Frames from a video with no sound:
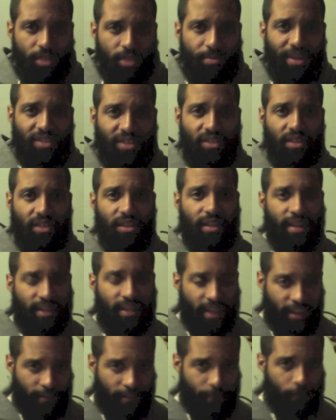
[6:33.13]
basically
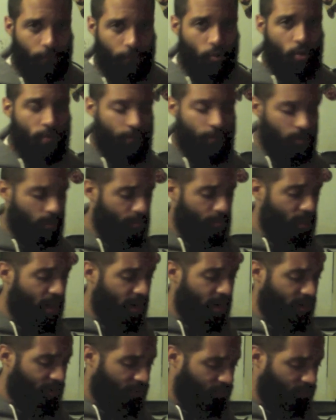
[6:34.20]
like fuel for the body
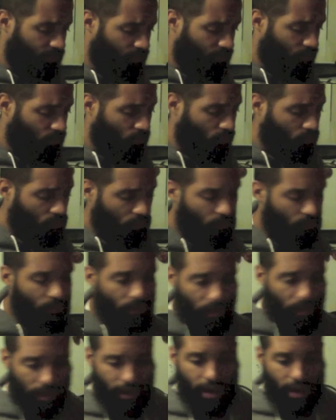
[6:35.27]

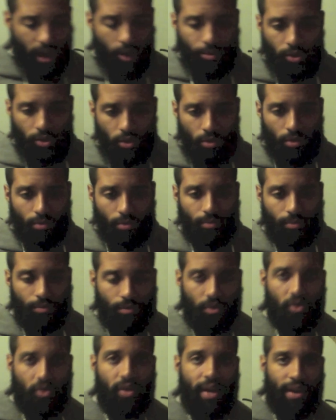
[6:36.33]
and it helps you
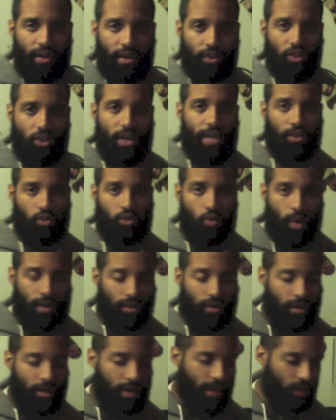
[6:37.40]
stay energized throughout the
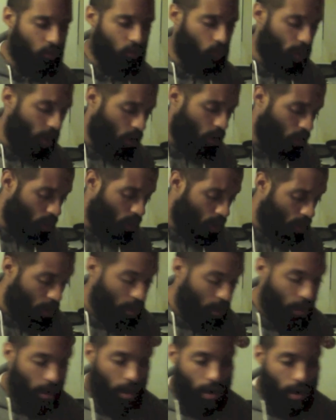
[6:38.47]
day as well
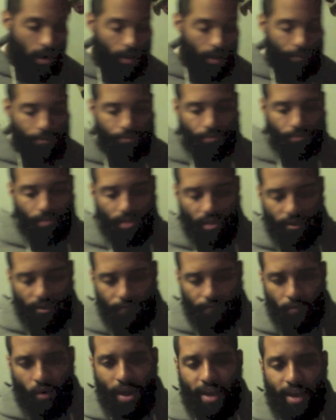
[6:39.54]
um, if
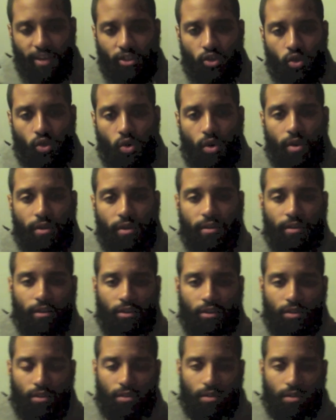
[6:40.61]
you're heading toward
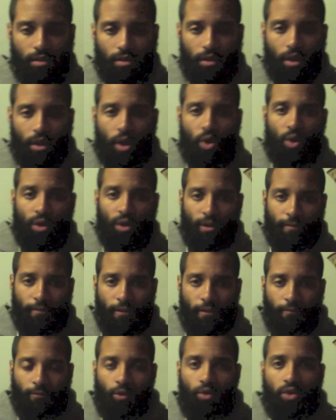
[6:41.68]
the goal of,
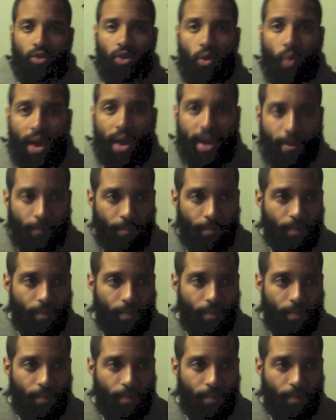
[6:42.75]
of losing weight